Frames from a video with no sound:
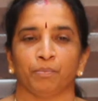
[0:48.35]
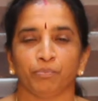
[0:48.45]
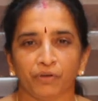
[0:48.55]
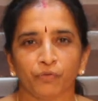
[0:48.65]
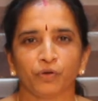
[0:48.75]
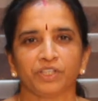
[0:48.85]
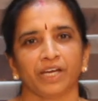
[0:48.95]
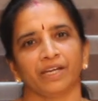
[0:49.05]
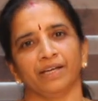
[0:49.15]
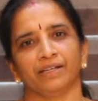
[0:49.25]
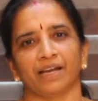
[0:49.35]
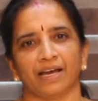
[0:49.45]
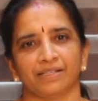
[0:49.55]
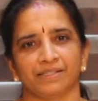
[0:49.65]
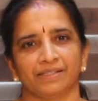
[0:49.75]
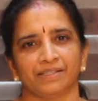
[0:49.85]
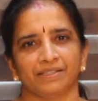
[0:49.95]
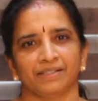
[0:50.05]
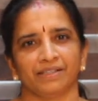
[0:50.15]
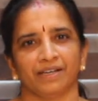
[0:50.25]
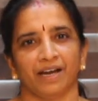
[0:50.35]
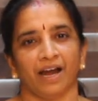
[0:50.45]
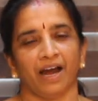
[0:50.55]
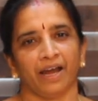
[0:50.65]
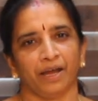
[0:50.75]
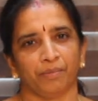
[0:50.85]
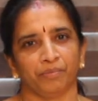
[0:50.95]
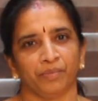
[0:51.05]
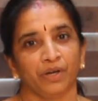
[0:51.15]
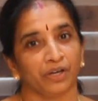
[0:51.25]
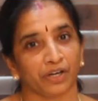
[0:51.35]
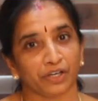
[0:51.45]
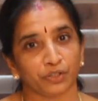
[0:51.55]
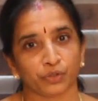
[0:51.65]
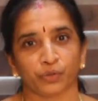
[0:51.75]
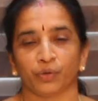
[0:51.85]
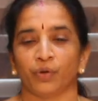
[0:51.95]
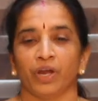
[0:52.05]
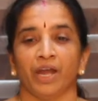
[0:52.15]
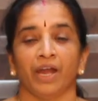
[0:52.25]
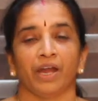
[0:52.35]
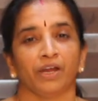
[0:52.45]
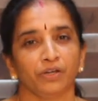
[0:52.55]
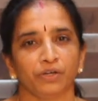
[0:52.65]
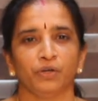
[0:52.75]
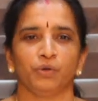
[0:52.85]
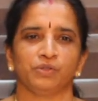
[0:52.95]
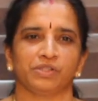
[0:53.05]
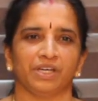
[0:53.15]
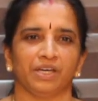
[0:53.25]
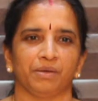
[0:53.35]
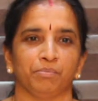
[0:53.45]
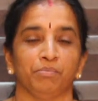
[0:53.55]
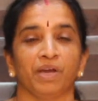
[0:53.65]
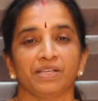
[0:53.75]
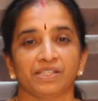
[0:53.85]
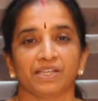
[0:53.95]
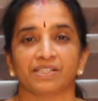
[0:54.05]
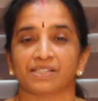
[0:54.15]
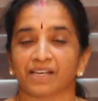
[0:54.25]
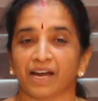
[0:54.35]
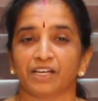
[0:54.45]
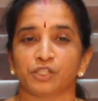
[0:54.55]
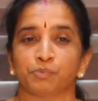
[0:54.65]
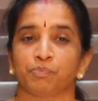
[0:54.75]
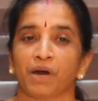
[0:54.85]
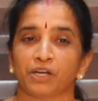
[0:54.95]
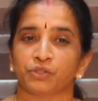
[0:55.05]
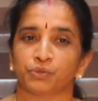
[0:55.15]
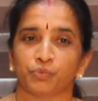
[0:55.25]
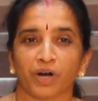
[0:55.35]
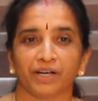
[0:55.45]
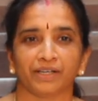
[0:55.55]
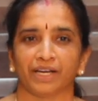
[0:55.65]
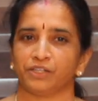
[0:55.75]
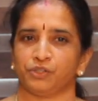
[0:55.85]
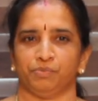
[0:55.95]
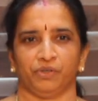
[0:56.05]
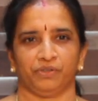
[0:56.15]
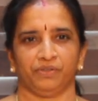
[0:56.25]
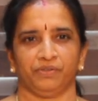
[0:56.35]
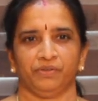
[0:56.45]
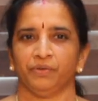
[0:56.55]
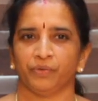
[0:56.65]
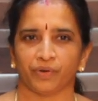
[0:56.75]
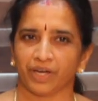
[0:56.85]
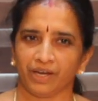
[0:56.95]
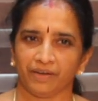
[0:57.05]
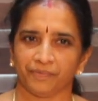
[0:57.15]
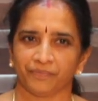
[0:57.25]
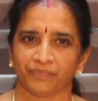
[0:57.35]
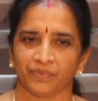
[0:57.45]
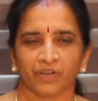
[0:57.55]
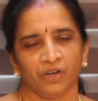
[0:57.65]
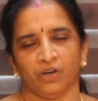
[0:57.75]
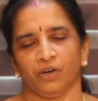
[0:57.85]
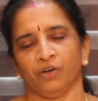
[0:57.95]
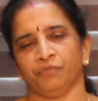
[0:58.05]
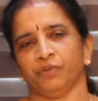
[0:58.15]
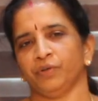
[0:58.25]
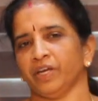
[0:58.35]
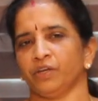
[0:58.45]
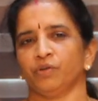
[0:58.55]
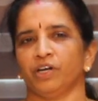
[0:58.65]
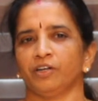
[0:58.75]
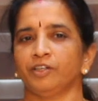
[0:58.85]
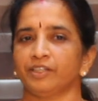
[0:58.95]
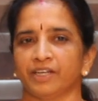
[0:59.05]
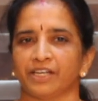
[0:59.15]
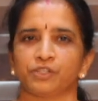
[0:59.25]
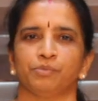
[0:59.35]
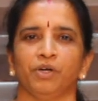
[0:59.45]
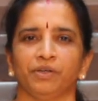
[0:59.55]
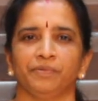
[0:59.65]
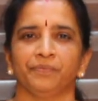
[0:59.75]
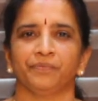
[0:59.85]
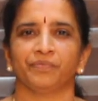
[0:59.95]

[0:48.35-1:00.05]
Before taking class, I am ready to introduce the basic science part 1 textbook. Okay? And if you take your textbook